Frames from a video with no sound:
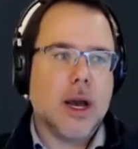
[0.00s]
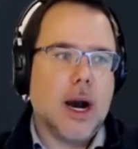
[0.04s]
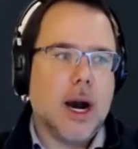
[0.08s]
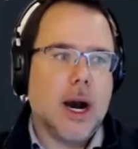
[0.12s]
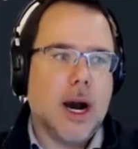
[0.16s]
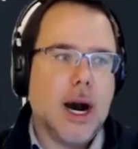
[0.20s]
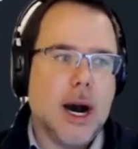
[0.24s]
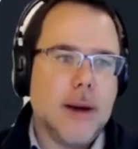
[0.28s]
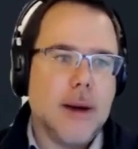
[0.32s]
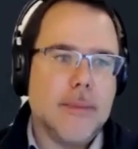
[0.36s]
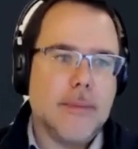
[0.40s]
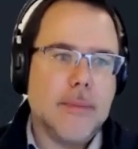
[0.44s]

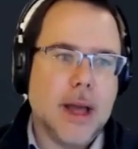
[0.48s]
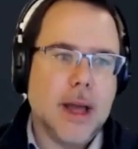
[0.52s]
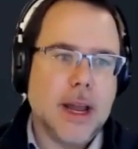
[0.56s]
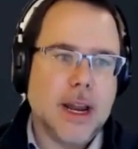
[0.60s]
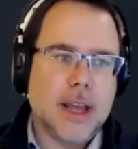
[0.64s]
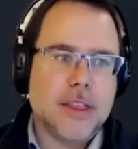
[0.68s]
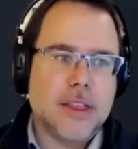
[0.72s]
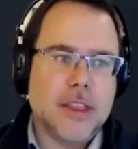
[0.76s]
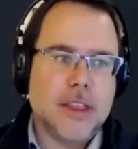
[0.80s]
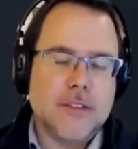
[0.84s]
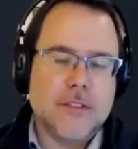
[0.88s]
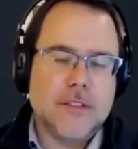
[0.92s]
And
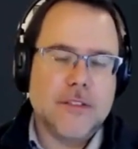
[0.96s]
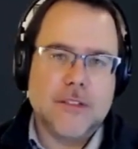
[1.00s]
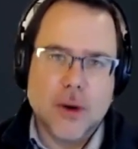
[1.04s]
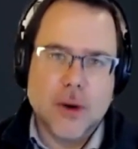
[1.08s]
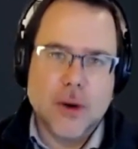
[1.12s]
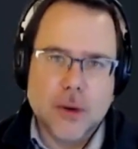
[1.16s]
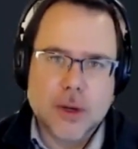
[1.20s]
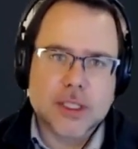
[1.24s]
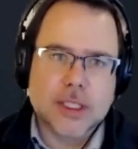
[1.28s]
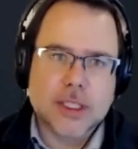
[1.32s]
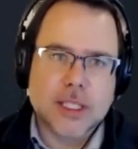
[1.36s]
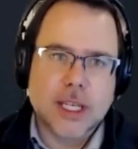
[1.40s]
I think
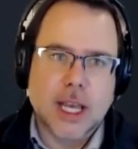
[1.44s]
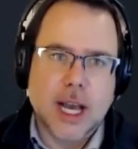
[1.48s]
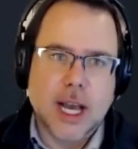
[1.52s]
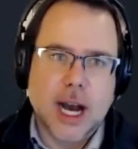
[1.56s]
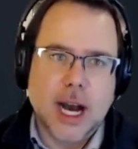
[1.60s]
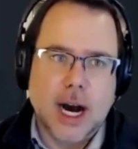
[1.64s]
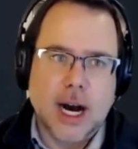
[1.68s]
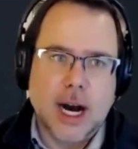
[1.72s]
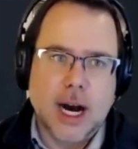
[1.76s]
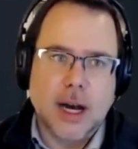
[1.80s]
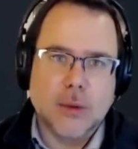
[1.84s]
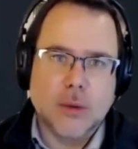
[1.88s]
focusing
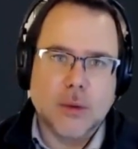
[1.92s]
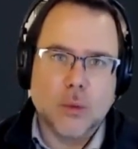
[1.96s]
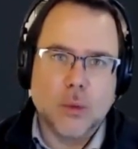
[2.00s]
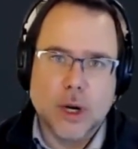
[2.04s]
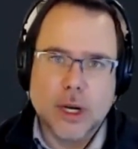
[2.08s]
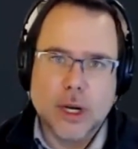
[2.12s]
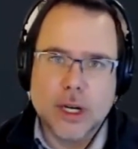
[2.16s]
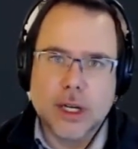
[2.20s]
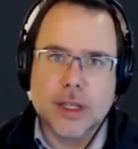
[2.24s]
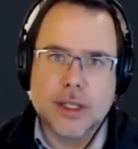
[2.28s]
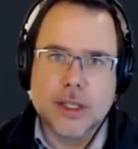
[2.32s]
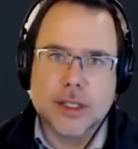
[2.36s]
on
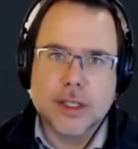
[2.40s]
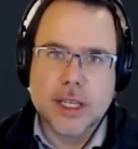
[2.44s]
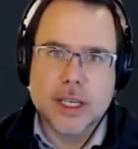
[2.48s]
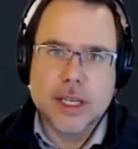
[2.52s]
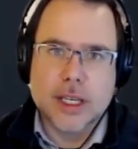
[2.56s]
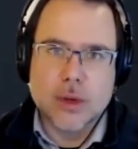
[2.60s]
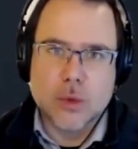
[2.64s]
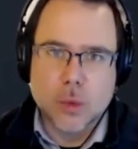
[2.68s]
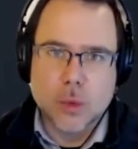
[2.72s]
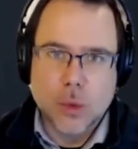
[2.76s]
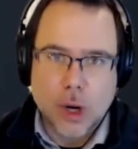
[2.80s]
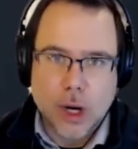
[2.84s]
what it is that
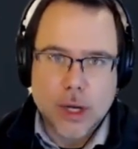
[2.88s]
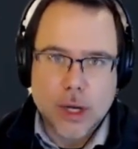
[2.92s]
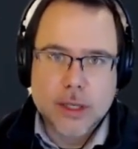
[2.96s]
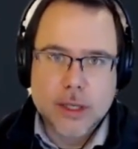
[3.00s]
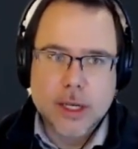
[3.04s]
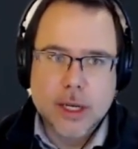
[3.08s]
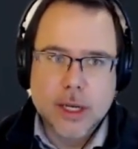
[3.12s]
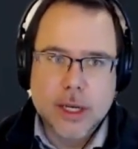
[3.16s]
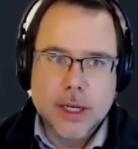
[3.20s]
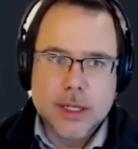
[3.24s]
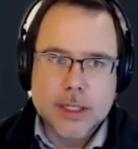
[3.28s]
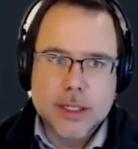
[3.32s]
you want
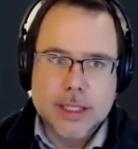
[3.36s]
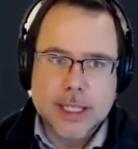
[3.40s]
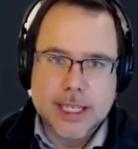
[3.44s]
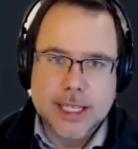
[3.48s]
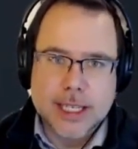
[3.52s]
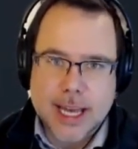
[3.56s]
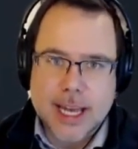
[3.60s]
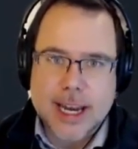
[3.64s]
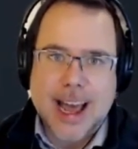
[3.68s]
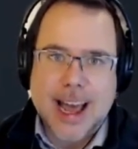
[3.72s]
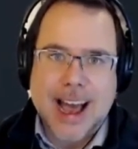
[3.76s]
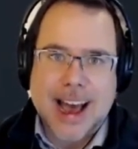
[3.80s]
to
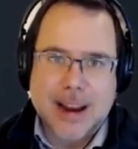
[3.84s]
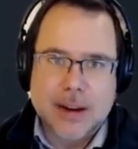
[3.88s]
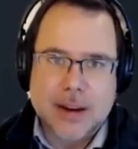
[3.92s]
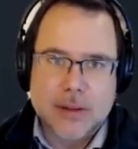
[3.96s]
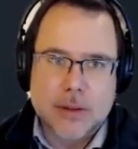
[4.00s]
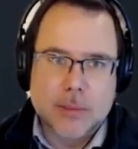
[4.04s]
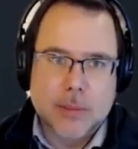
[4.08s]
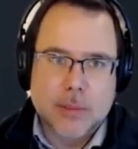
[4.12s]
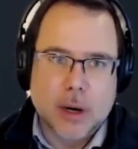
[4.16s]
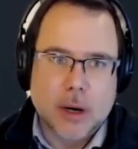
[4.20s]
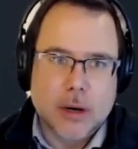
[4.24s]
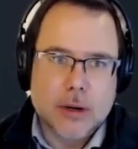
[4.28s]
get out of
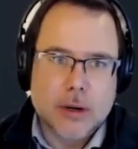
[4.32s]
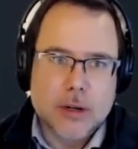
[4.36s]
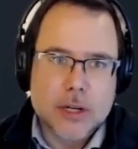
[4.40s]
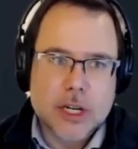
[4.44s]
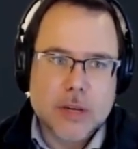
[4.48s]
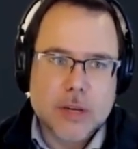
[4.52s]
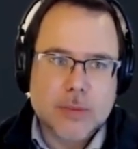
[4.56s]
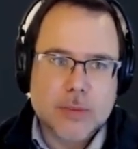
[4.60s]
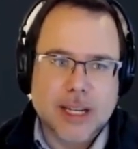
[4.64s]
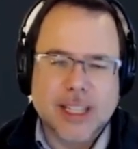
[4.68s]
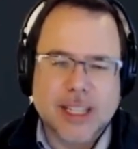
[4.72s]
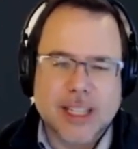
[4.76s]
the
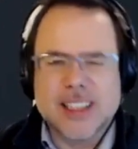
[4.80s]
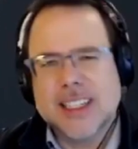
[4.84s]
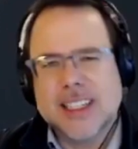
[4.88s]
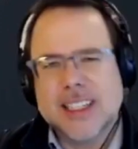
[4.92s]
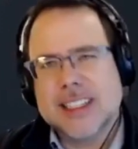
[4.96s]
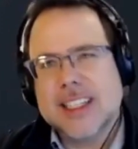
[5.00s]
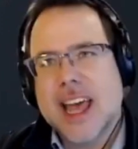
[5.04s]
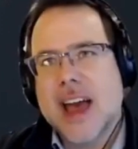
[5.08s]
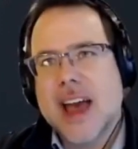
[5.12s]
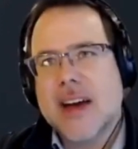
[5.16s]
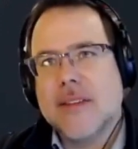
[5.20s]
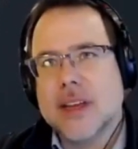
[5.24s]
partnership and at
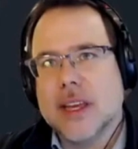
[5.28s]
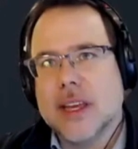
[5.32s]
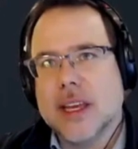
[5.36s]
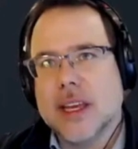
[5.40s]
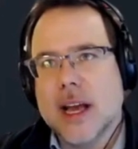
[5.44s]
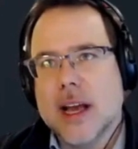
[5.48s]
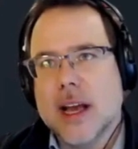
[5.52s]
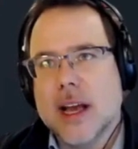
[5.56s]
least having